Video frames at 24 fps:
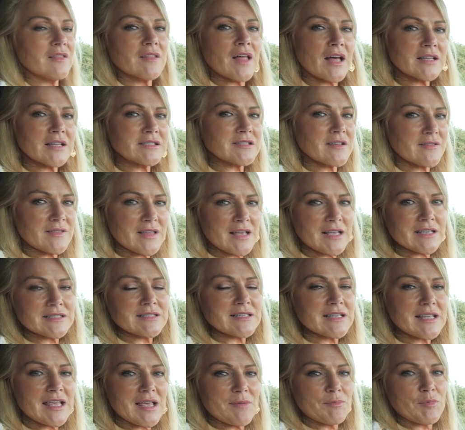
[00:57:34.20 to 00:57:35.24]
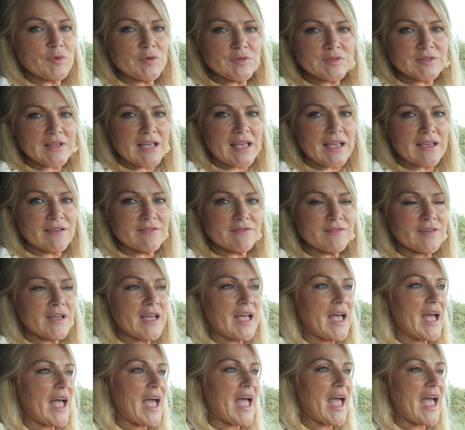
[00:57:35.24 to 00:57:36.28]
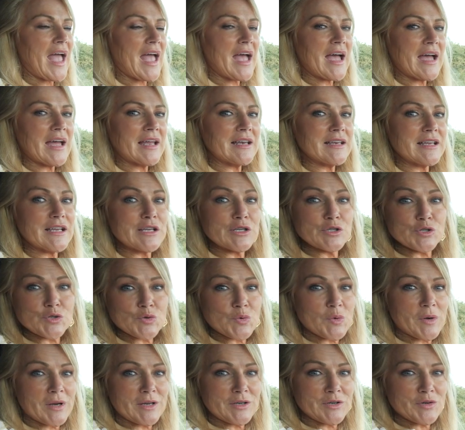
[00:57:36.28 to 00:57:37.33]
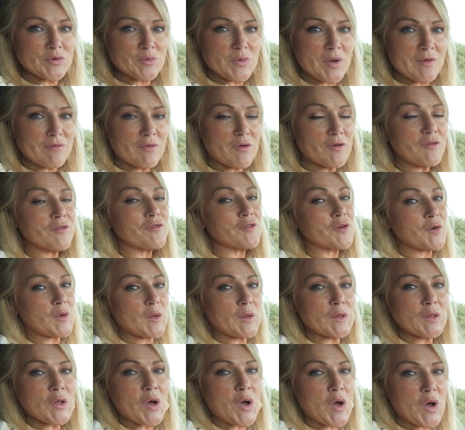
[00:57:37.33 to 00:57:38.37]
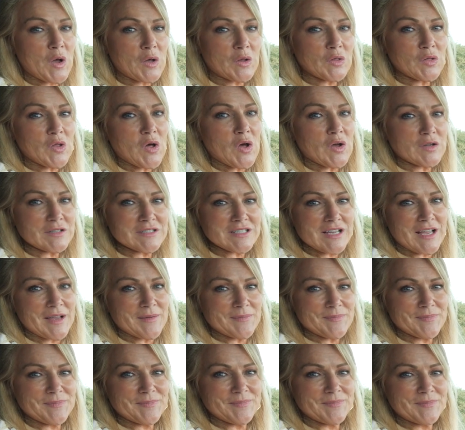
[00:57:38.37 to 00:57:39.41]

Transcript: lots of things to keep you safe and enjoying your Rebel for a long, long time.